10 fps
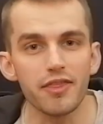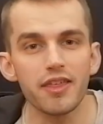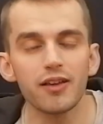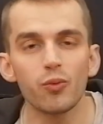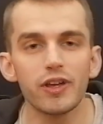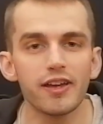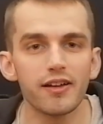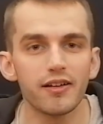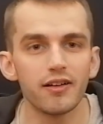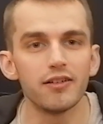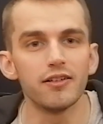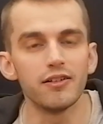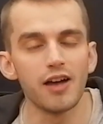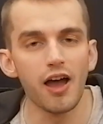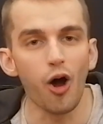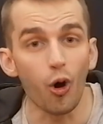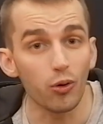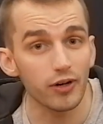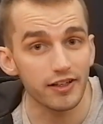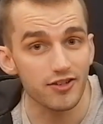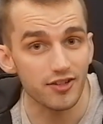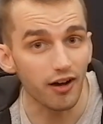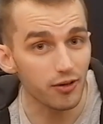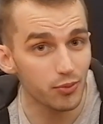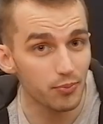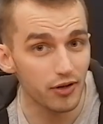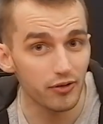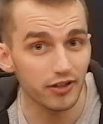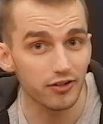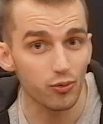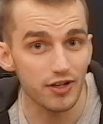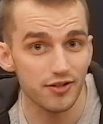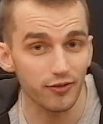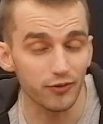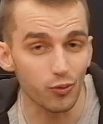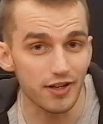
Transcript: I think we can already start preparing the rest of the